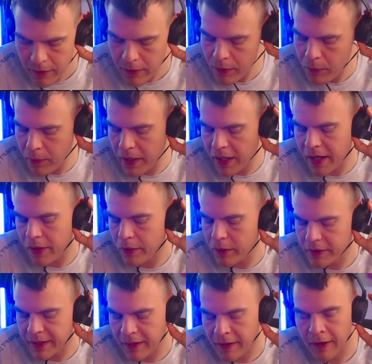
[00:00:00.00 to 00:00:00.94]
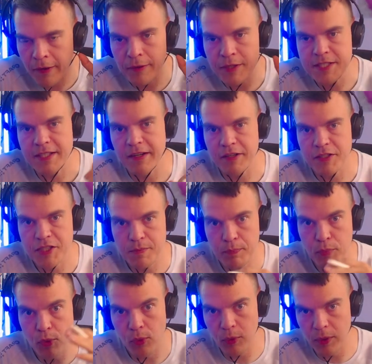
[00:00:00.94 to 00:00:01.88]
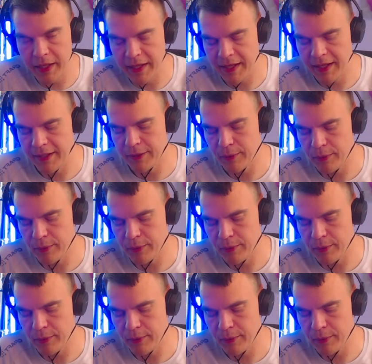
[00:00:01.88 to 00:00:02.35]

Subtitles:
where the color starts pooling into